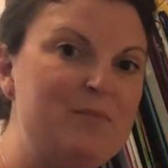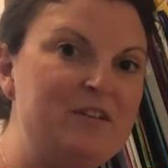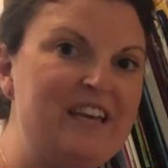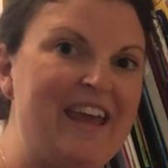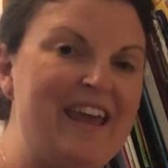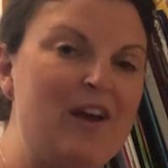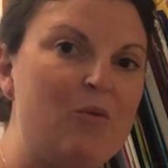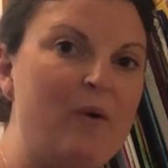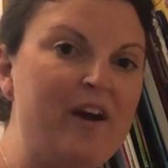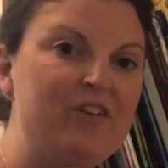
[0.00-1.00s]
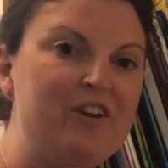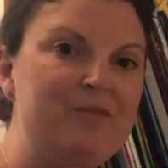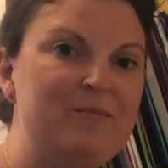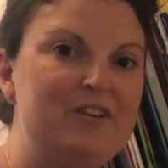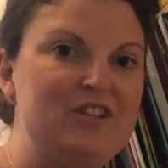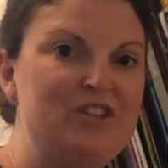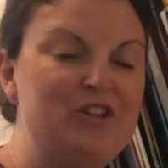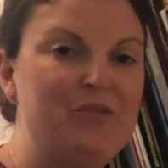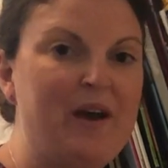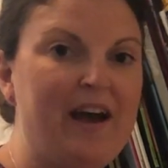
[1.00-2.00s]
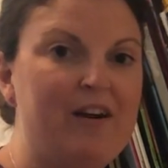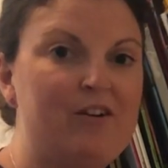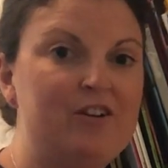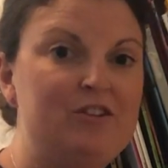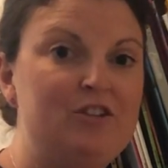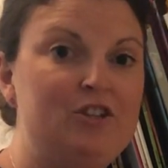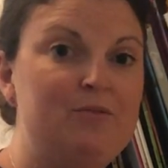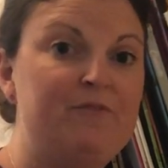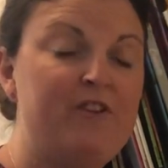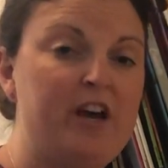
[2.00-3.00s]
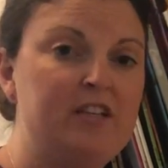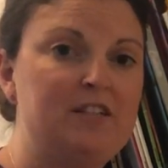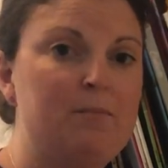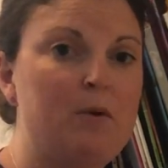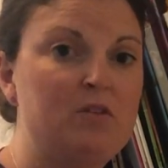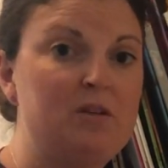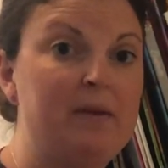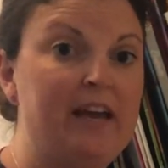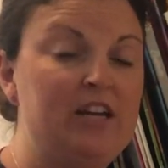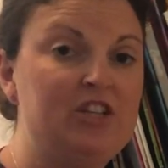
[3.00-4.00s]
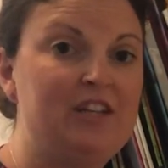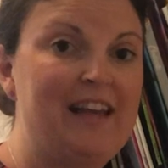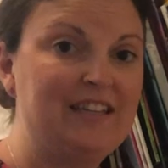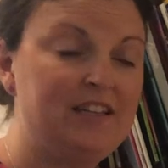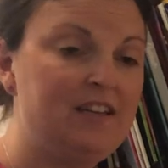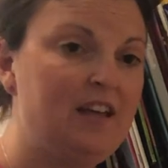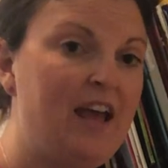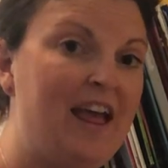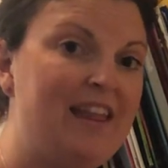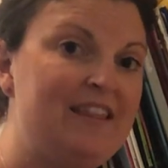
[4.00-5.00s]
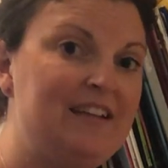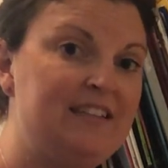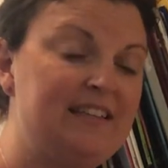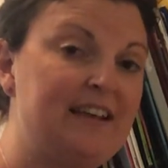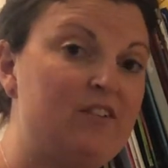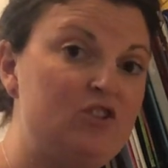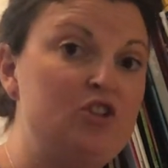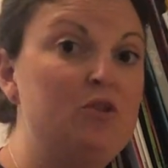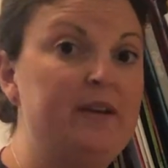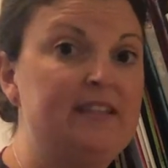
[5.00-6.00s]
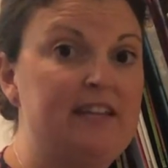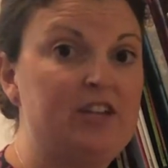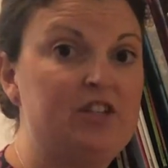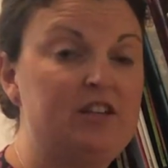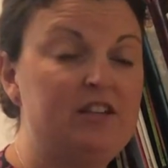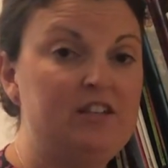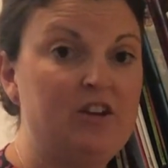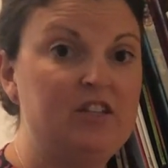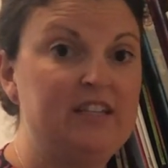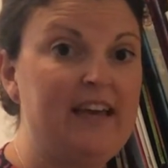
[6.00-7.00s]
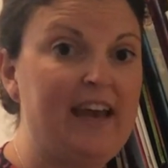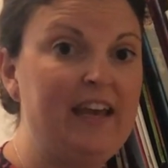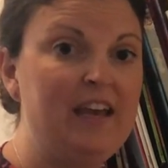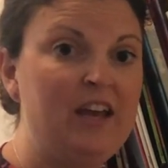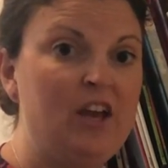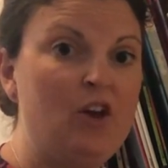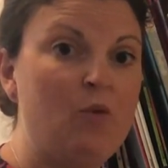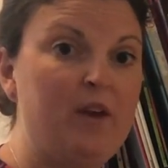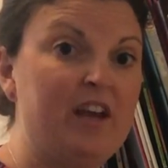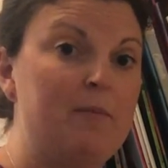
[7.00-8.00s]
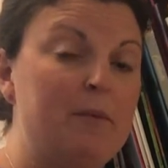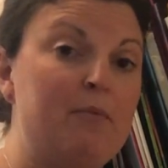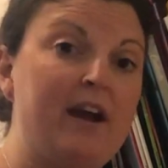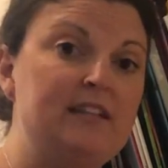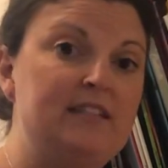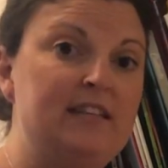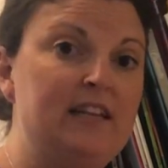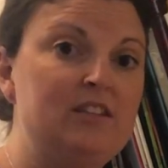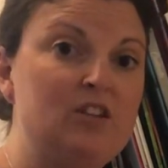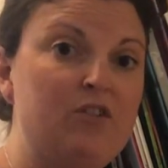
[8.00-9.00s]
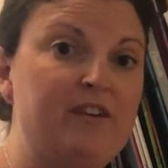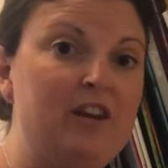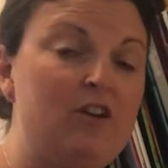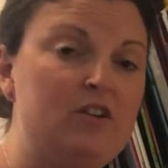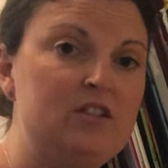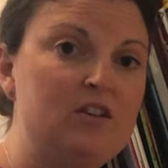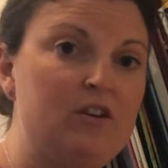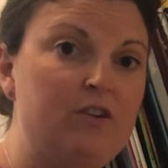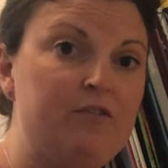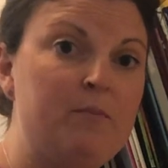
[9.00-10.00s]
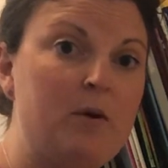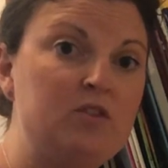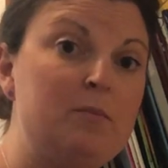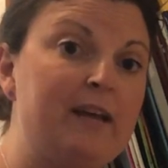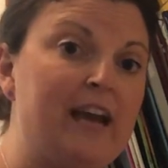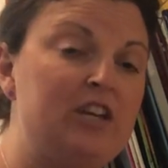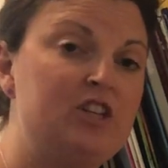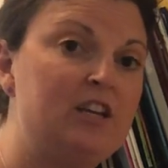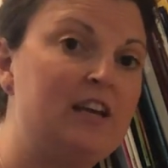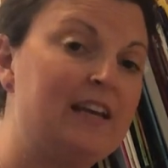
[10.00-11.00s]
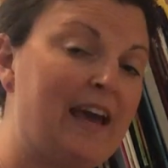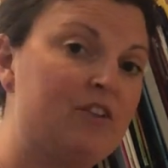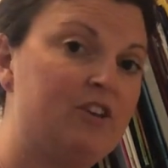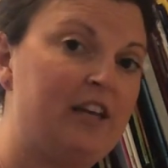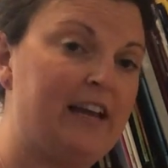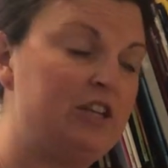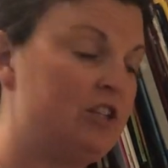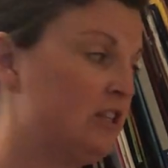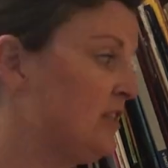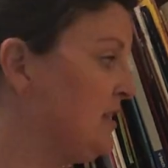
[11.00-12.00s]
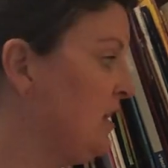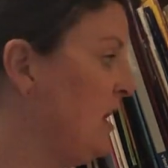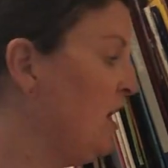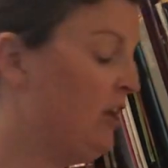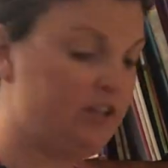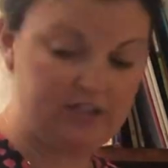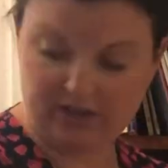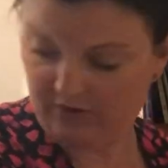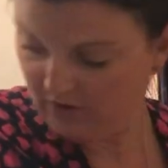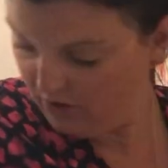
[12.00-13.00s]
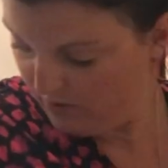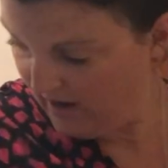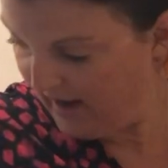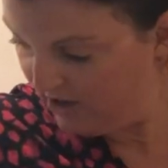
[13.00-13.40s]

everybody, welcome to our first multiplication lesson. This is our do it session. So today we're going to be practicing solving lots of multiplication calculations. So you